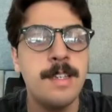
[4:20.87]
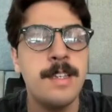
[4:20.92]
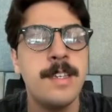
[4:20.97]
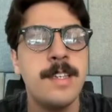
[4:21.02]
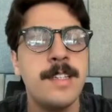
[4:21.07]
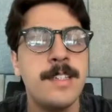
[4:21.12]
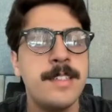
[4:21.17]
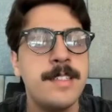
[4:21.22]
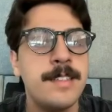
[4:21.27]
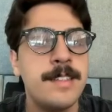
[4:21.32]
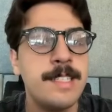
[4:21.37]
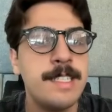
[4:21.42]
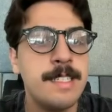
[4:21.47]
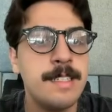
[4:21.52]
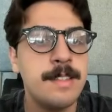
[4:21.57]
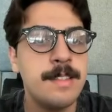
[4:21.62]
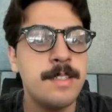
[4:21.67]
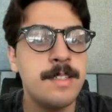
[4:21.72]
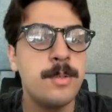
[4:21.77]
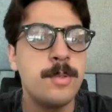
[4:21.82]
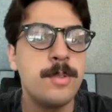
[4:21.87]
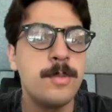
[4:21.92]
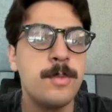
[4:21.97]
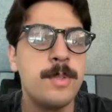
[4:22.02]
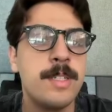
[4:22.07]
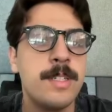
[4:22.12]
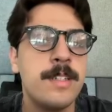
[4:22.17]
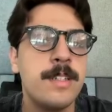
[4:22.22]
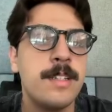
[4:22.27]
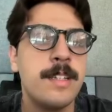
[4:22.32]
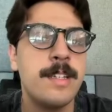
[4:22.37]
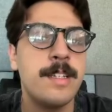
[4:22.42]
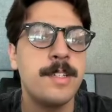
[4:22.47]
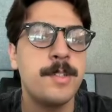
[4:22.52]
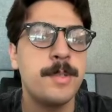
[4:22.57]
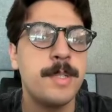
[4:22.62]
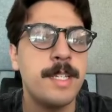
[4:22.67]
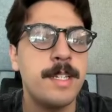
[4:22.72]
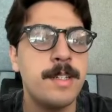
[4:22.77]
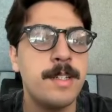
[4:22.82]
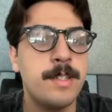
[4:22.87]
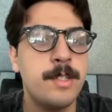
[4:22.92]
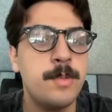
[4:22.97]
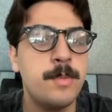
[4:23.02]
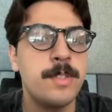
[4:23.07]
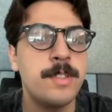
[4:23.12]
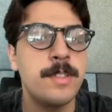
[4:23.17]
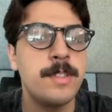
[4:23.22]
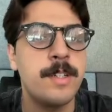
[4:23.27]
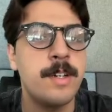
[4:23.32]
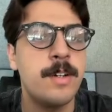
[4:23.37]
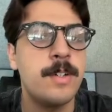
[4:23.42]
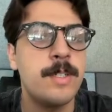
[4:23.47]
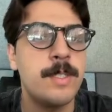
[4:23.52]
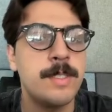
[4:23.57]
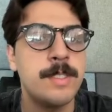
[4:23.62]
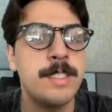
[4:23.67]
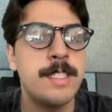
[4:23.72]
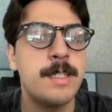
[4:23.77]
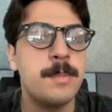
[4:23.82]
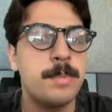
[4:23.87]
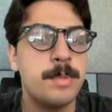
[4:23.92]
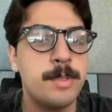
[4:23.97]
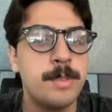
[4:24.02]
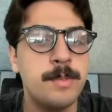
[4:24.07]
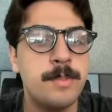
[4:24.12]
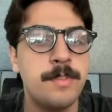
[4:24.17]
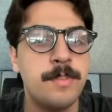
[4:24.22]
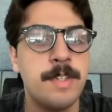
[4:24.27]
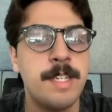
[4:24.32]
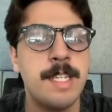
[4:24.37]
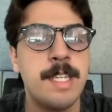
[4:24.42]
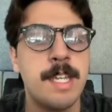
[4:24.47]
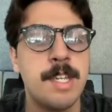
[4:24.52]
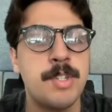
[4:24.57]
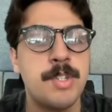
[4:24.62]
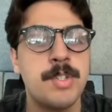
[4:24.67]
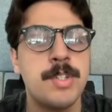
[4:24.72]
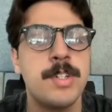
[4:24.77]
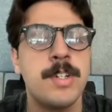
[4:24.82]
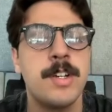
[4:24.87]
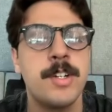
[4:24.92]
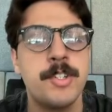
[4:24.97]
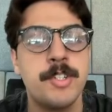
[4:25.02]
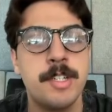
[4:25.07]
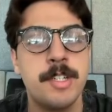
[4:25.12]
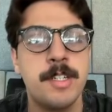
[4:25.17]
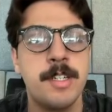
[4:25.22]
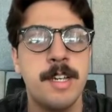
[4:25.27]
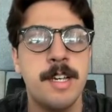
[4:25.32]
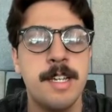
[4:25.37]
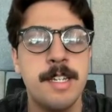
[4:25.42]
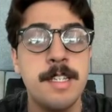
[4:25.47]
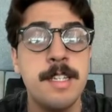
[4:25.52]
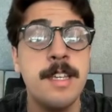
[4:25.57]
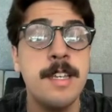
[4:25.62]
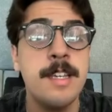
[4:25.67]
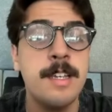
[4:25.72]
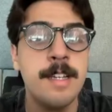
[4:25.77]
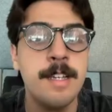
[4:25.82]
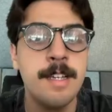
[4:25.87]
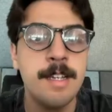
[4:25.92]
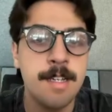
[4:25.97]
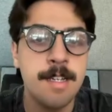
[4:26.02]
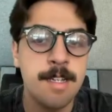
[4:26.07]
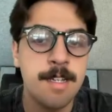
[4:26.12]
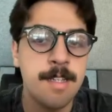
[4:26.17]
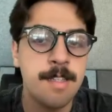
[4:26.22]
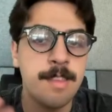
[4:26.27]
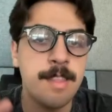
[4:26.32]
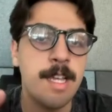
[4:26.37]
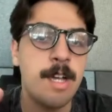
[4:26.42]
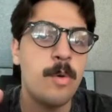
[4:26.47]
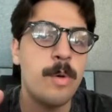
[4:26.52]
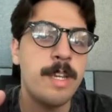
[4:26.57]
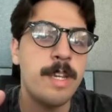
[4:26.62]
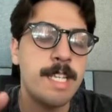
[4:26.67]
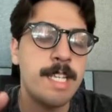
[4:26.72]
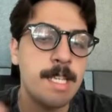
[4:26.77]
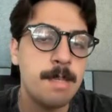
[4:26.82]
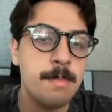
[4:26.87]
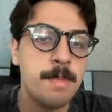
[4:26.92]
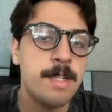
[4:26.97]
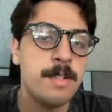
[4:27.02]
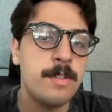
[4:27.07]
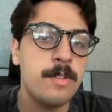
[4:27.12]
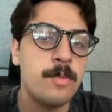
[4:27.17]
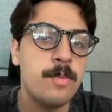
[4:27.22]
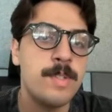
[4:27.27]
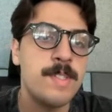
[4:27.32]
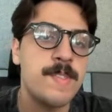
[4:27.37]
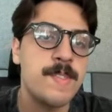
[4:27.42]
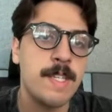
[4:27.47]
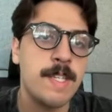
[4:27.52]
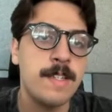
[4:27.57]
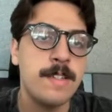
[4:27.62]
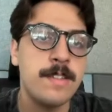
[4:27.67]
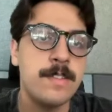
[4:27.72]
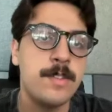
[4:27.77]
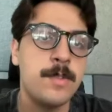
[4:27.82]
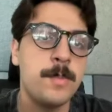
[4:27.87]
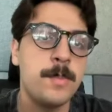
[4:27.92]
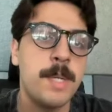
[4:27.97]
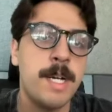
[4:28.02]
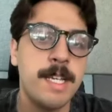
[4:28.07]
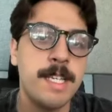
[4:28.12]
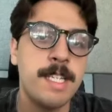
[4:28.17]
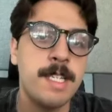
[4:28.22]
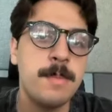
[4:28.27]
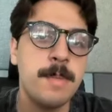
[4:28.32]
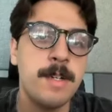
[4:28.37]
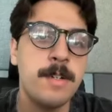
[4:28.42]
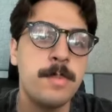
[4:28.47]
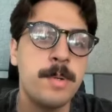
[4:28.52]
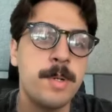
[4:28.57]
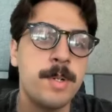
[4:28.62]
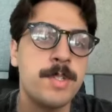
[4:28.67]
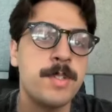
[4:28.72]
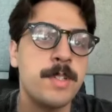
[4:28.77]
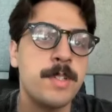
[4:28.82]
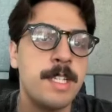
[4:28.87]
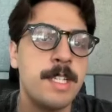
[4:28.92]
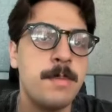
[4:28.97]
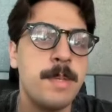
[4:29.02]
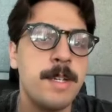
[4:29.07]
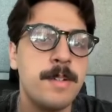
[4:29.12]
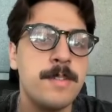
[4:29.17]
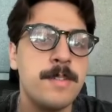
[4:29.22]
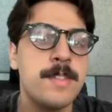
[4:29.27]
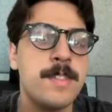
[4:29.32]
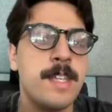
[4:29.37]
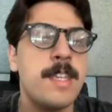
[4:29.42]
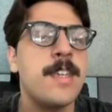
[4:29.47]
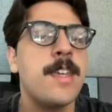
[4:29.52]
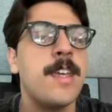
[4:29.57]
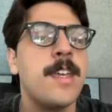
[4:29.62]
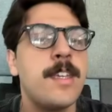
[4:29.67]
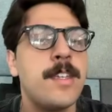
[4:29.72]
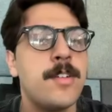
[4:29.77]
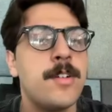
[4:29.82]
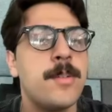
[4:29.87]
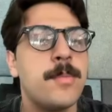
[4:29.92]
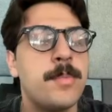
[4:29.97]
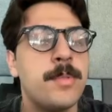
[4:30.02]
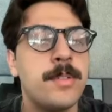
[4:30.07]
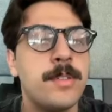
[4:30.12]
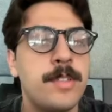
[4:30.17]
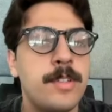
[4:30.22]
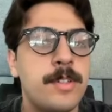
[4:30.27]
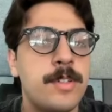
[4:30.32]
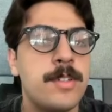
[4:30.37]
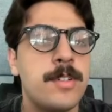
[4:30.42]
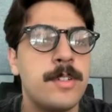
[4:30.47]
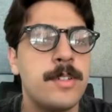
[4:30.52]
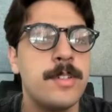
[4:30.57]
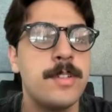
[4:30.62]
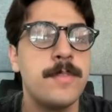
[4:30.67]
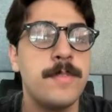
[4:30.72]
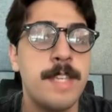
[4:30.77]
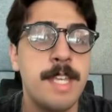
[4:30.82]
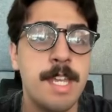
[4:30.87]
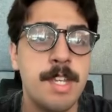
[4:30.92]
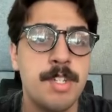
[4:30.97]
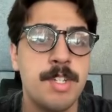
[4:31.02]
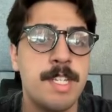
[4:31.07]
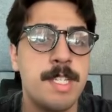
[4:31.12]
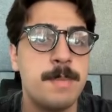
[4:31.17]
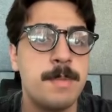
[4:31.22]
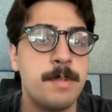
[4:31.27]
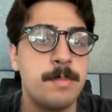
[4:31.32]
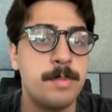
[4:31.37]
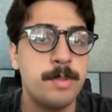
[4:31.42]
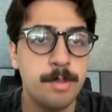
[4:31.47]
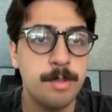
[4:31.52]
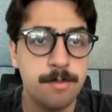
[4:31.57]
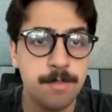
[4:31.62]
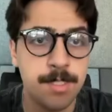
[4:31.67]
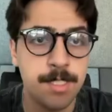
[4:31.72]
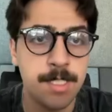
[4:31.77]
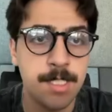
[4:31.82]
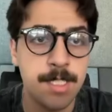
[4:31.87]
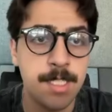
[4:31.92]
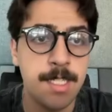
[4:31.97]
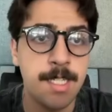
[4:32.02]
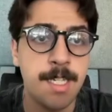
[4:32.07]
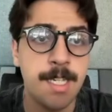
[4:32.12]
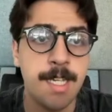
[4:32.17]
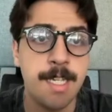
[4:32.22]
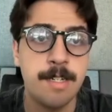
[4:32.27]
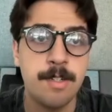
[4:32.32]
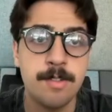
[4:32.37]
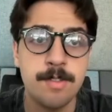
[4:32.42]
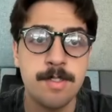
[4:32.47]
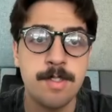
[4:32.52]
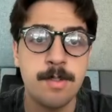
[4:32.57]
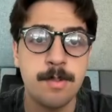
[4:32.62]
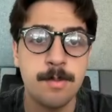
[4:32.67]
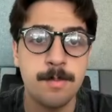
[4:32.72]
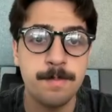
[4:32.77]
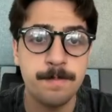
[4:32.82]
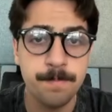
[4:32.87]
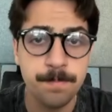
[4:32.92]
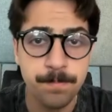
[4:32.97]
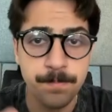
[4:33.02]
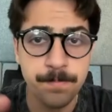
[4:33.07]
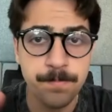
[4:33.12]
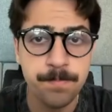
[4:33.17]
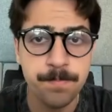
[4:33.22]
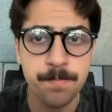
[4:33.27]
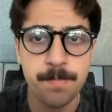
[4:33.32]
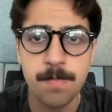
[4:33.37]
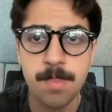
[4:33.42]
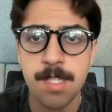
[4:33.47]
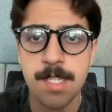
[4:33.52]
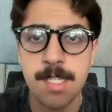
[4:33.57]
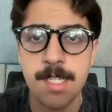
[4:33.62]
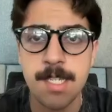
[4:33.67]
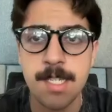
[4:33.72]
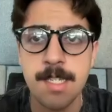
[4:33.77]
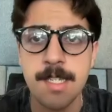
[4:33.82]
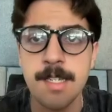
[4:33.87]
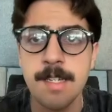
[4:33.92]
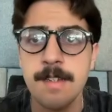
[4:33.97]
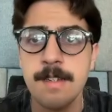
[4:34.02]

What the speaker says: it deleted the old one and created a new one called approved vacation Arshia Kahani. Now an email was sent to my email, personal email, saying, hey, your vacation has been approved. And also the